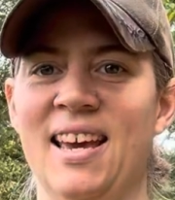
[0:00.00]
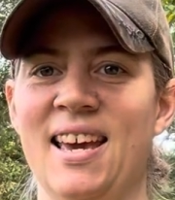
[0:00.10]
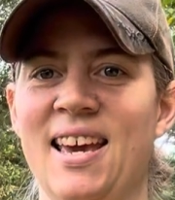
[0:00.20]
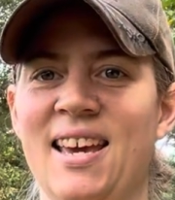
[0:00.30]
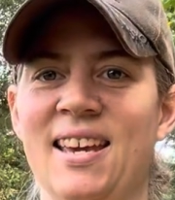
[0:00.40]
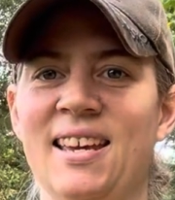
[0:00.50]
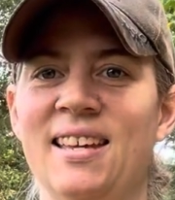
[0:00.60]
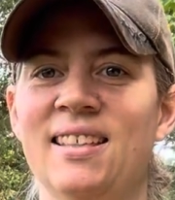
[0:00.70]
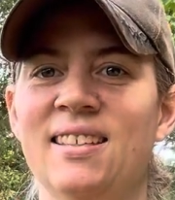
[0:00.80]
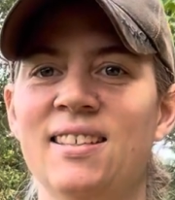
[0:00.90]
Hey,
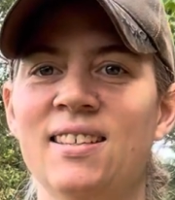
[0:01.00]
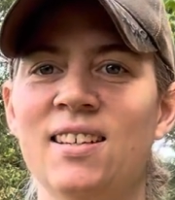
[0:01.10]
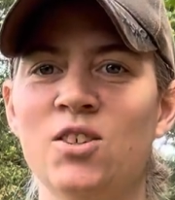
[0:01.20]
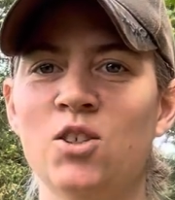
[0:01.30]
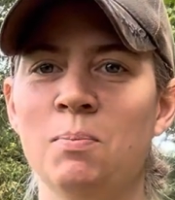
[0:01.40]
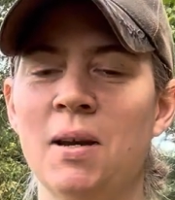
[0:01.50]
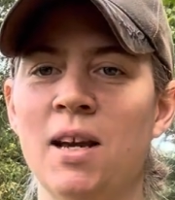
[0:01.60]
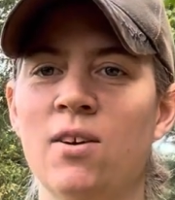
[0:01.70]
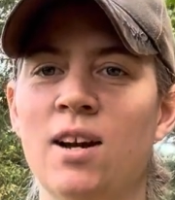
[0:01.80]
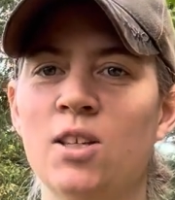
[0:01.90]
this is Kirsten
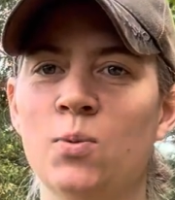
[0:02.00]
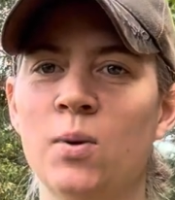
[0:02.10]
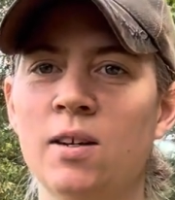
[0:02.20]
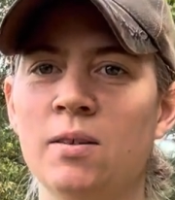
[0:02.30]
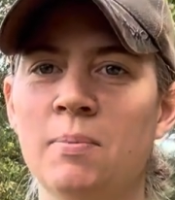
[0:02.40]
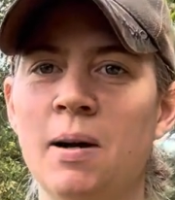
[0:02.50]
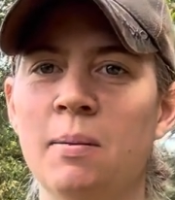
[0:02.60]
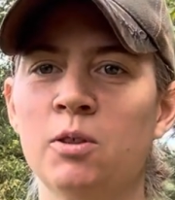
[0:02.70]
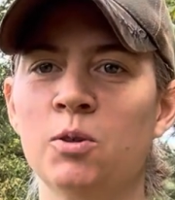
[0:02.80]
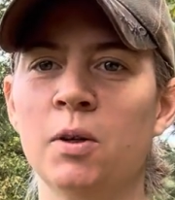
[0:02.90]
Pankratz. Welcome to
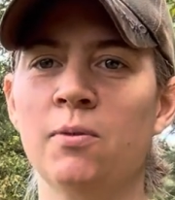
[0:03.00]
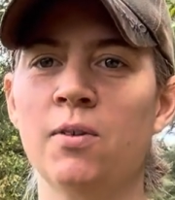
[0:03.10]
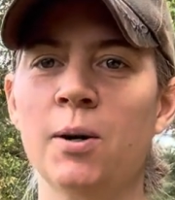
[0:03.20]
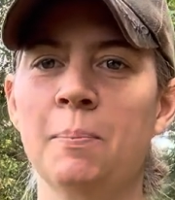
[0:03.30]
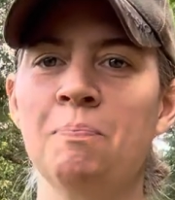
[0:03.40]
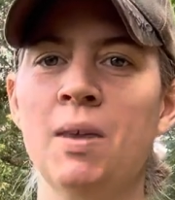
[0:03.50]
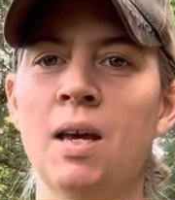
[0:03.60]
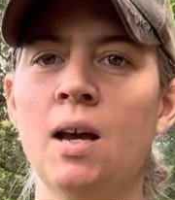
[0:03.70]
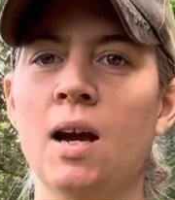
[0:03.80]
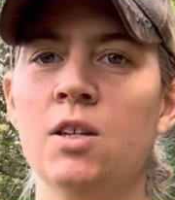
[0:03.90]
Poplar Spring Farm.
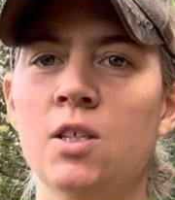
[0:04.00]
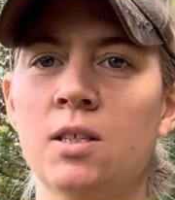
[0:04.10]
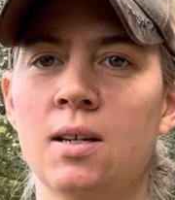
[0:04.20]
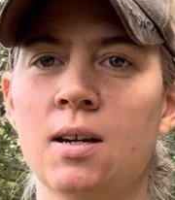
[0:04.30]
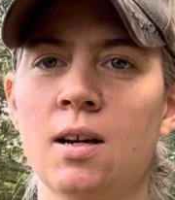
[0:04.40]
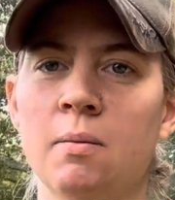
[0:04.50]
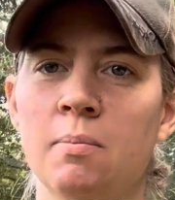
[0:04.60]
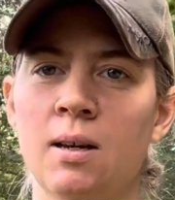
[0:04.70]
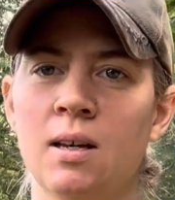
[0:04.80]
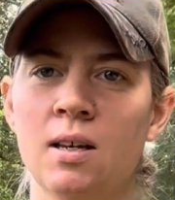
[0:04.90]
I just dug up
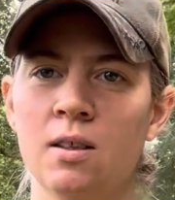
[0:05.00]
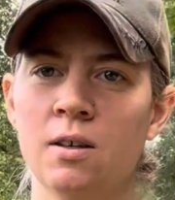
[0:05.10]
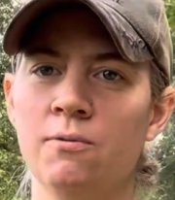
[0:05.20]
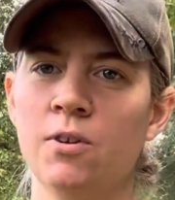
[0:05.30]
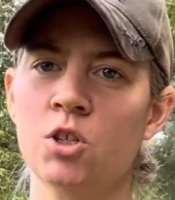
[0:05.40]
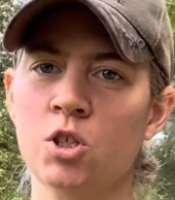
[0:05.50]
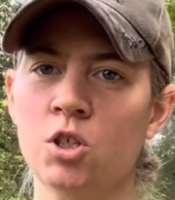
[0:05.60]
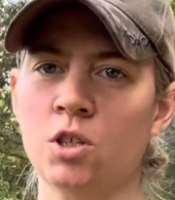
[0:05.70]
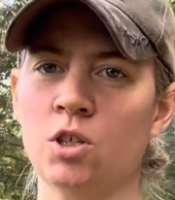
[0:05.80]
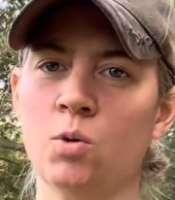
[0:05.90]
the
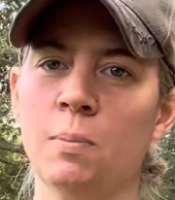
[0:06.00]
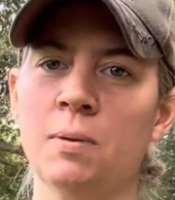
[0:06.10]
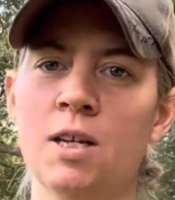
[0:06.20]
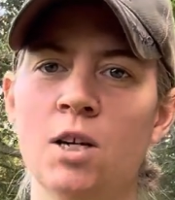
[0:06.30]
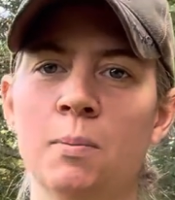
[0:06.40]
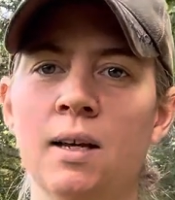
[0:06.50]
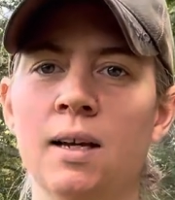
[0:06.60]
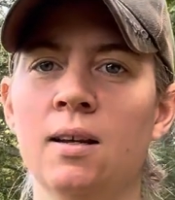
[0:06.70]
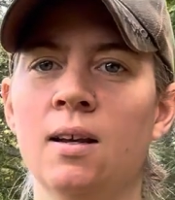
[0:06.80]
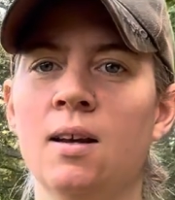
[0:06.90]
first sweet potato
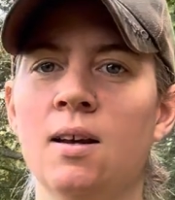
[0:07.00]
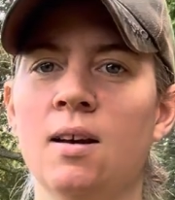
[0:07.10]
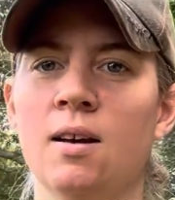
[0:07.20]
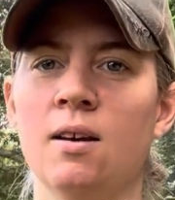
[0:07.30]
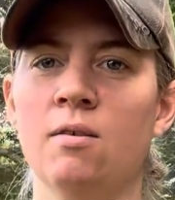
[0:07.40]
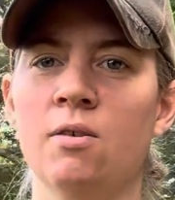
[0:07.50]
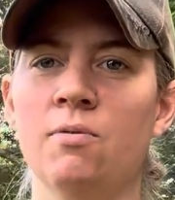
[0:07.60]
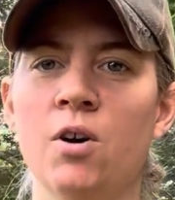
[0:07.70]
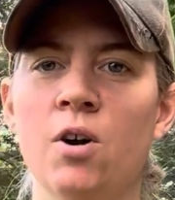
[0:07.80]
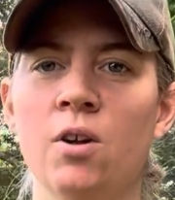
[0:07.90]
plant of the
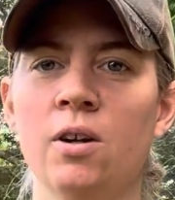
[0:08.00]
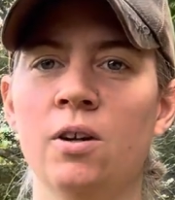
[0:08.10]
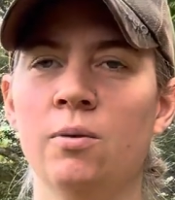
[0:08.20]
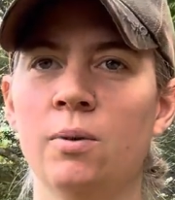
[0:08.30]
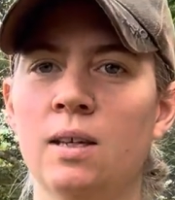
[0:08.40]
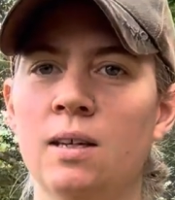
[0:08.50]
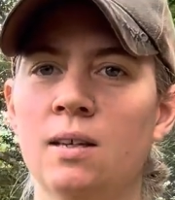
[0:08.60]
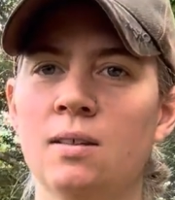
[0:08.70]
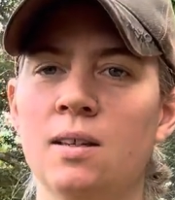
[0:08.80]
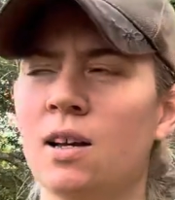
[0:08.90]
fall with the
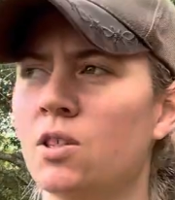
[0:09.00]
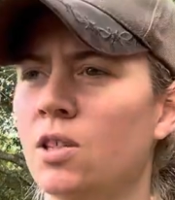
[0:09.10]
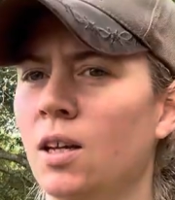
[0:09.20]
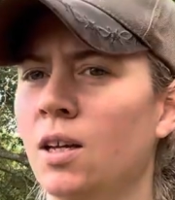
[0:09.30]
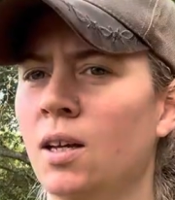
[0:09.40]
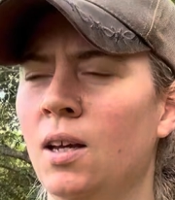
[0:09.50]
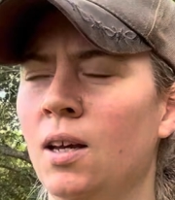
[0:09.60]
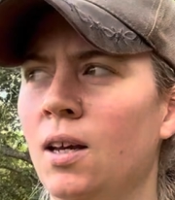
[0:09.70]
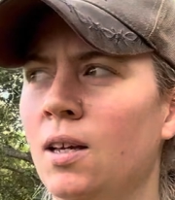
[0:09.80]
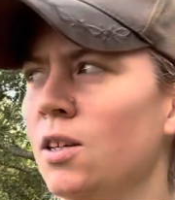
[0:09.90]
kids. Actually,
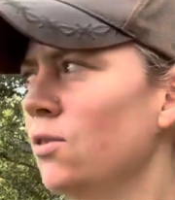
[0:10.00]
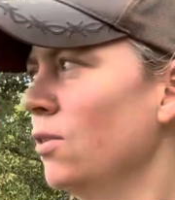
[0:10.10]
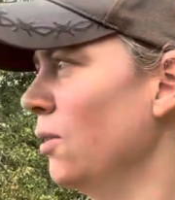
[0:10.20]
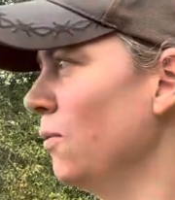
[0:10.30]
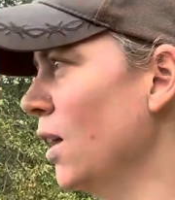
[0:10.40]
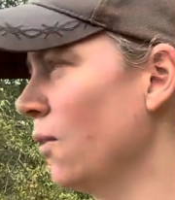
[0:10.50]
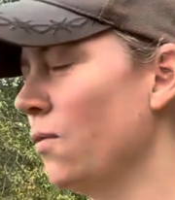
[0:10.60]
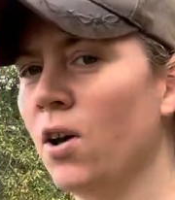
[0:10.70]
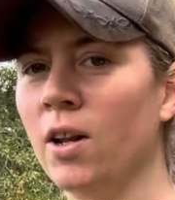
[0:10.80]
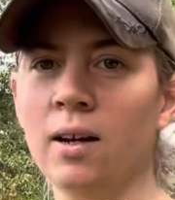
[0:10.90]
doesn't really feel like
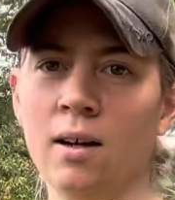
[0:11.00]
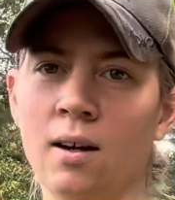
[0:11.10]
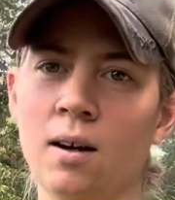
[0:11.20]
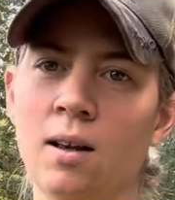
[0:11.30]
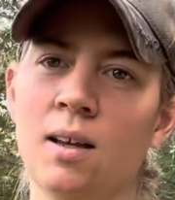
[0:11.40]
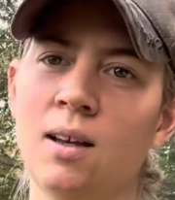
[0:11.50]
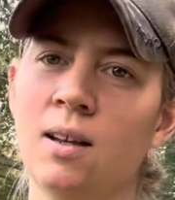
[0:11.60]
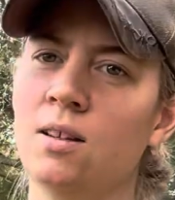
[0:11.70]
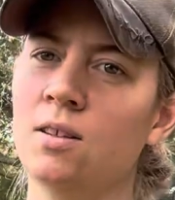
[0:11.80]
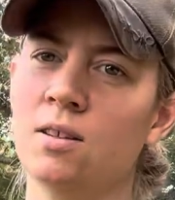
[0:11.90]
fall out here.
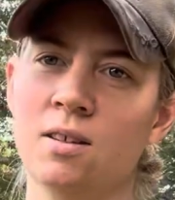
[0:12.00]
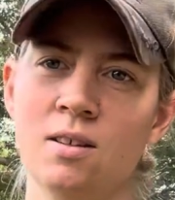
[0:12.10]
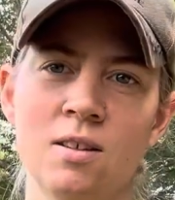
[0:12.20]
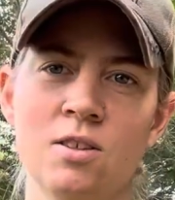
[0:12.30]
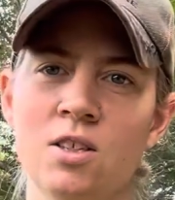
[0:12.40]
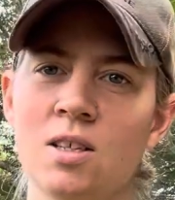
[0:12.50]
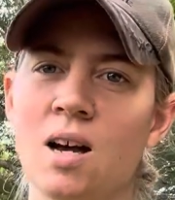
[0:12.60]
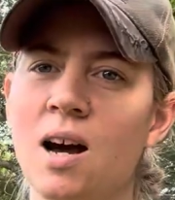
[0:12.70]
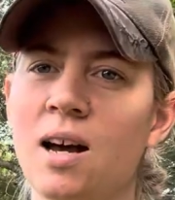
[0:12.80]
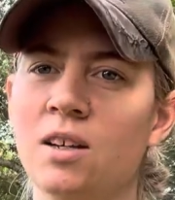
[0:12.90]
It's just
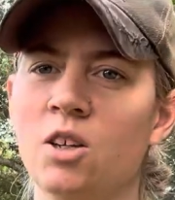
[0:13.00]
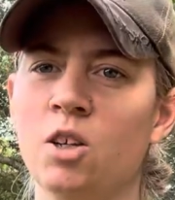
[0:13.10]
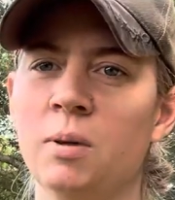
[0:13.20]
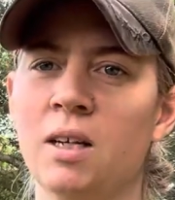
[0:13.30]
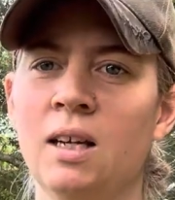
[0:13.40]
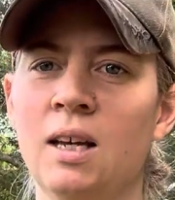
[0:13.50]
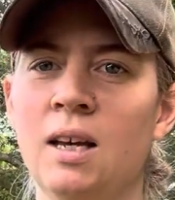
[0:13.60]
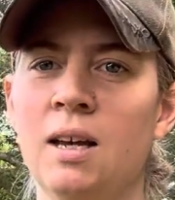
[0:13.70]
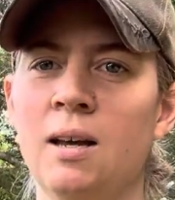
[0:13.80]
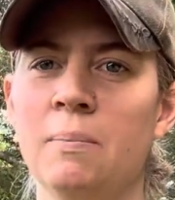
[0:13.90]
hot and humid.
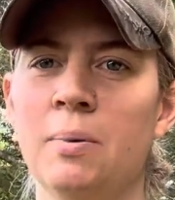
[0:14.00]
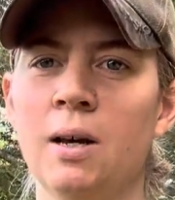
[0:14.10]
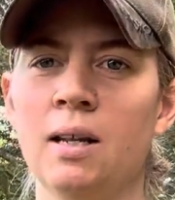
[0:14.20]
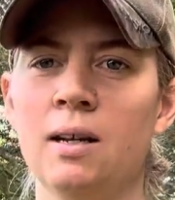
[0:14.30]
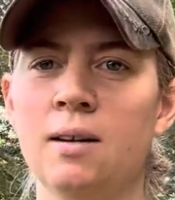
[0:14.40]
But